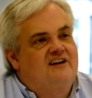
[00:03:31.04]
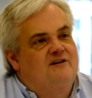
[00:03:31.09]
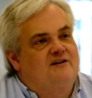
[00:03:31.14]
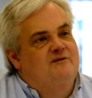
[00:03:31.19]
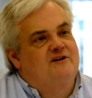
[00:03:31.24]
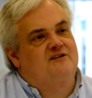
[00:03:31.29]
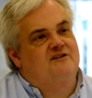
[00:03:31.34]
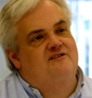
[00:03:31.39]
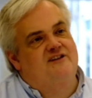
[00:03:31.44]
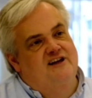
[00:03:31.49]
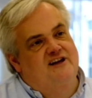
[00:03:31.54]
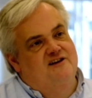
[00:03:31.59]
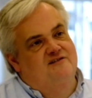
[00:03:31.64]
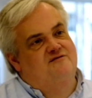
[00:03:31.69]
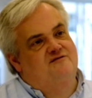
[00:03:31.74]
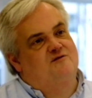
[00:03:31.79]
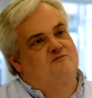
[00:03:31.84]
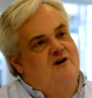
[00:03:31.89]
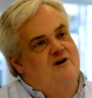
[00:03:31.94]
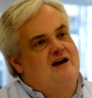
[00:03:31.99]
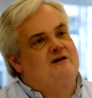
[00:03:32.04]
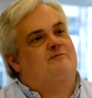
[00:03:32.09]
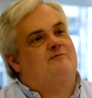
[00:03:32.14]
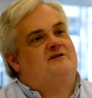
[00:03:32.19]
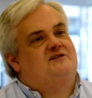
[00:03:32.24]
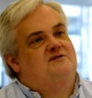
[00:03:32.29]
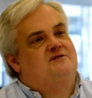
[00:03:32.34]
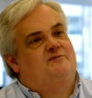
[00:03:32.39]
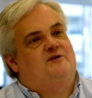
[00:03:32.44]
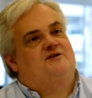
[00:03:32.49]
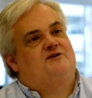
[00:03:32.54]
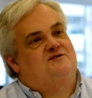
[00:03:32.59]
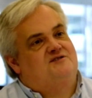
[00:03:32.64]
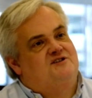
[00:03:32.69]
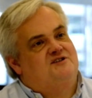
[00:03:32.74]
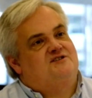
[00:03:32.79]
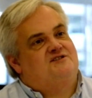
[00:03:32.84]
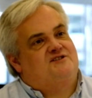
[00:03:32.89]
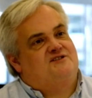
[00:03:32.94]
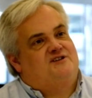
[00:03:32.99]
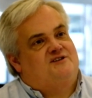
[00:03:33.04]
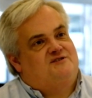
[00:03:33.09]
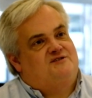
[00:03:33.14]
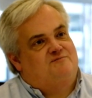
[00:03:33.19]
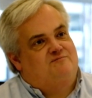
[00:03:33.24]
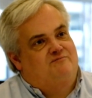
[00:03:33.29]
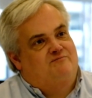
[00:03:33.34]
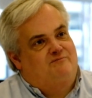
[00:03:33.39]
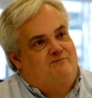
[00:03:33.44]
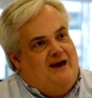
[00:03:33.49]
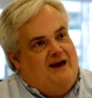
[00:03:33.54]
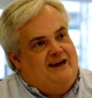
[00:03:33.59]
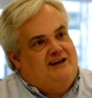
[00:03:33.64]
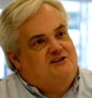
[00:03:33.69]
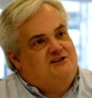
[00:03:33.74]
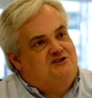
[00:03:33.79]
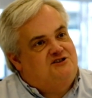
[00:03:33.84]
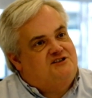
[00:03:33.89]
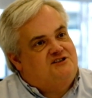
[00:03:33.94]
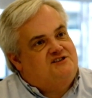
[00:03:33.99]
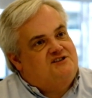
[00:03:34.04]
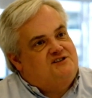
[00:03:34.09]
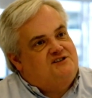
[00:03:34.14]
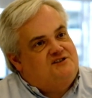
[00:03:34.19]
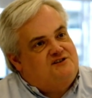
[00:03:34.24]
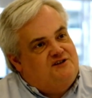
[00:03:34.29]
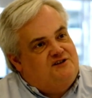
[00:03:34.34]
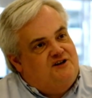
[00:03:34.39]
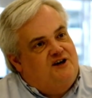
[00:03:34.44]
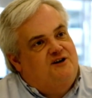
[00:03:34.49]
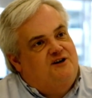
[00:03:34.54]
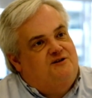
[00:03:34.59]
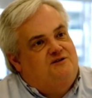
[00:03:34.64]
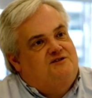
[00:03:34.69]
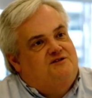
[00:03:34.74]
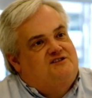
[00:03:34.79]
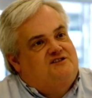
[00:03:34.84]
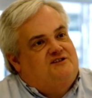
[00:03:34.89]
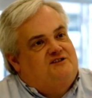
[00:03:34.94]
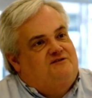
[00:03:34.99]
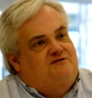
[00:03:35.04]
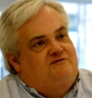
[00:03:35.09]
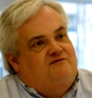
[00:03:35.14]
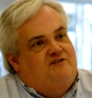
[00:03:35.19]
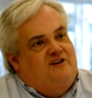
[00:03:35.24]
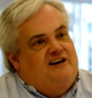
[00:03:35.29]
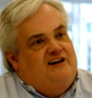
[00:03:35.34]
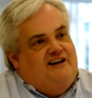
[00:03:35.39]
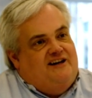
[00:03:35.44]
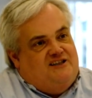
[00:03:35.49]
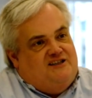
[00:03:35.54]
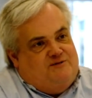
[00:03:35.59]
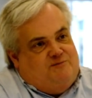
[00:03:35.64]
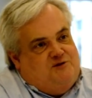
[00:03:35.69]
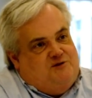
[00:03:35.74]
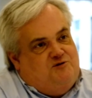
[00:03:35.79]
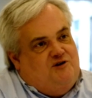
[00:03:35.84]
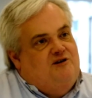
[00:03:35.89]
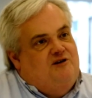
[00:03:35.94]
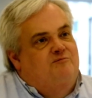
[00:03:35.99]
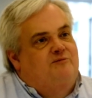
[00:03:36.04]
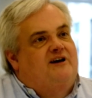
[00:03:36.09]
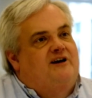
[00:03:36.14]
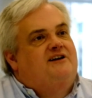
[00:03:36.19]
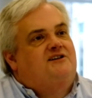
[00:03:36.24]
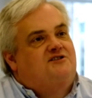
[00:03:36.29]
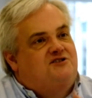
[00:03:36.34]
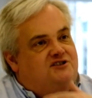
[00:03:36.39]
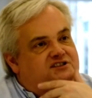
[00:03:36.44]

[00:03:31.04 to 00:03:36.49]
And we can think of the web, I suppose, as pages, as the nodes and the links between pages.